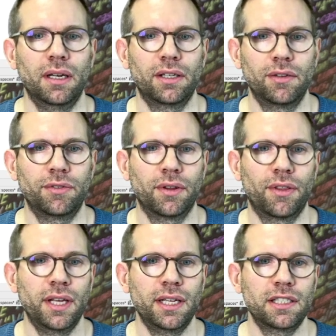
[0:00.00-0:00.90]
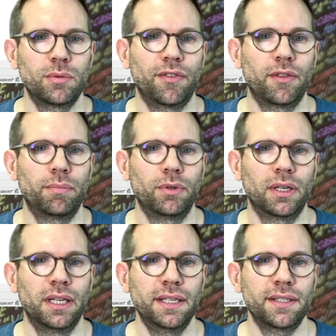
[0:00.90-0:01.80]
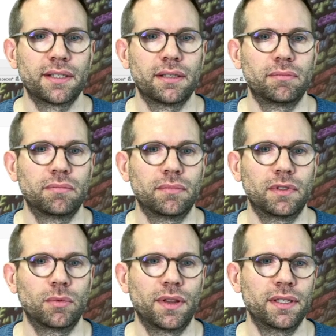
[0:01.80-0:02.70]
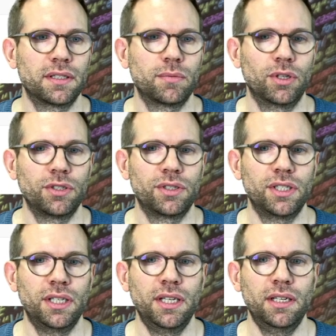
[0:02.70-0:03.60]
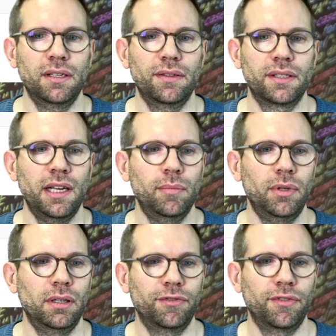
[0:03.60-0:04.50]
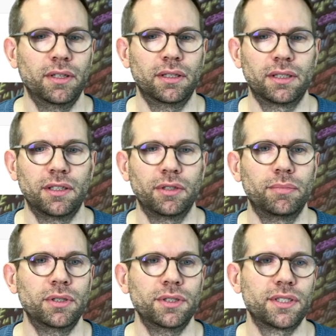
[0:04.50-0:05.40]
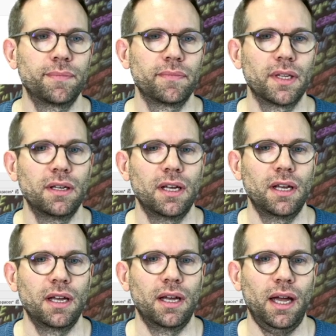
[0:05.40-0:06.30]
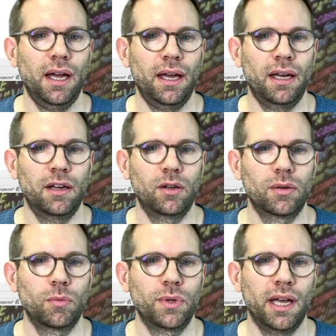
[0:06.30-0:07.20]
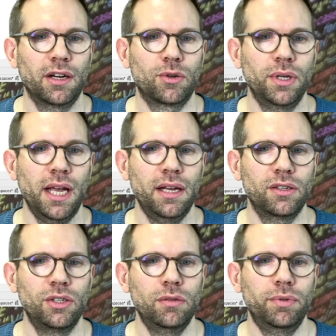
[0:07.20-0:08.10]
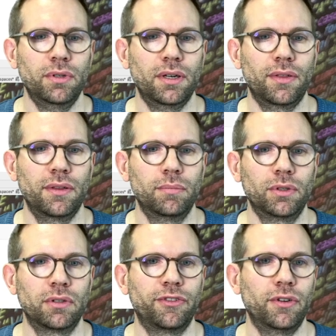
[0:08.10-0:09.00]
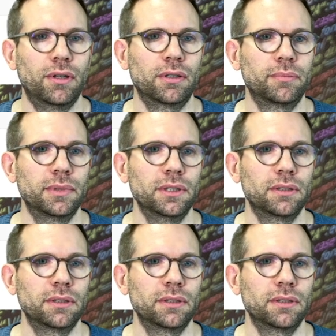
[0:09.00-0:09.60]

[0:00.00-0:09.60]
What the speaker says: different things. We have the book list. This is what you see here, the table of the different books. We can create a new book, the book form,